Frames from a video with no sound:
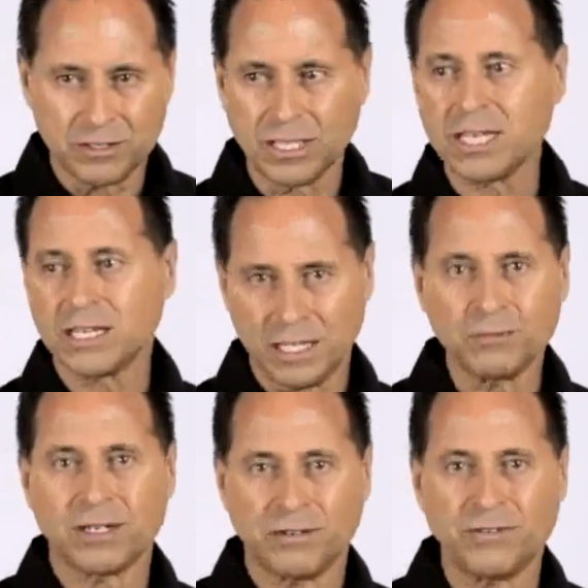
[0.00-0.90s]

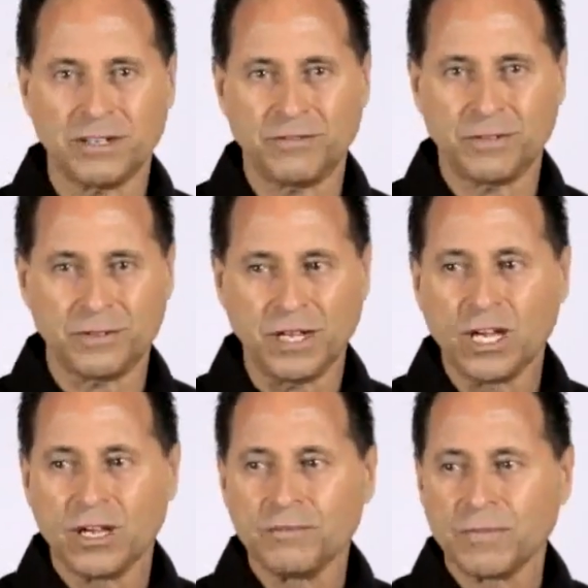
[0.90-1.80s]
genetically modified food,
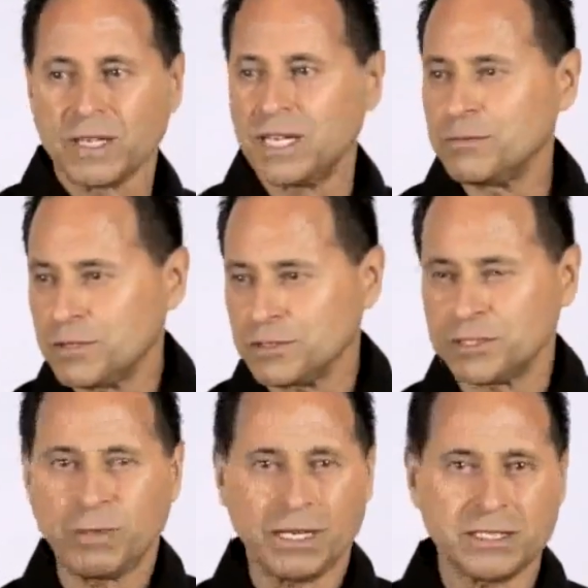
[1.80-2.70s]

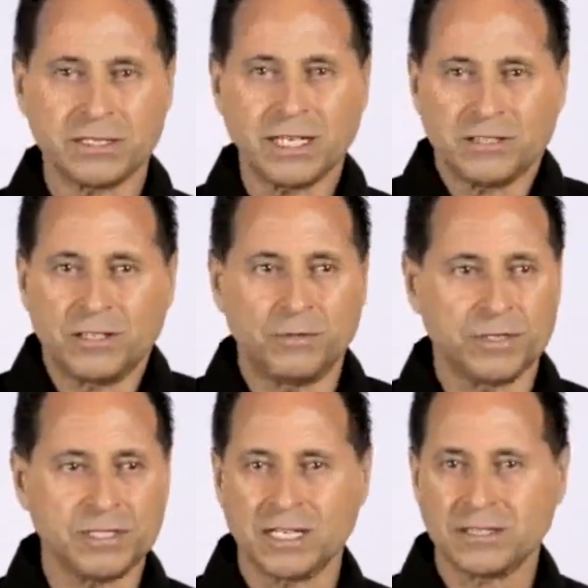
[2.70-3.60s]
chemicals, pesticides,
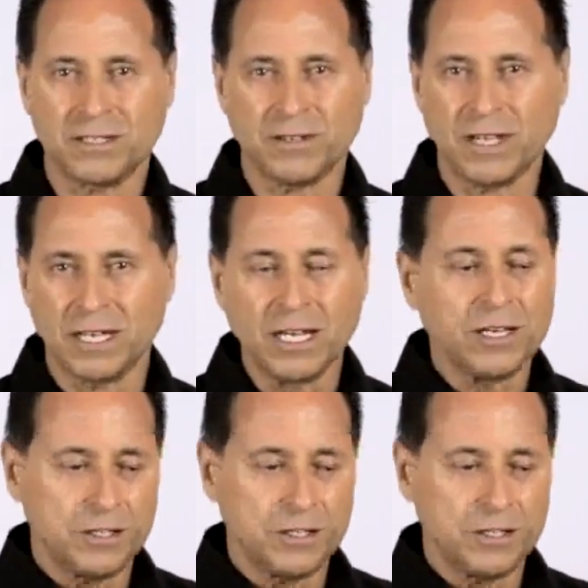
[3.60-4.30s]
herbicides, and all that.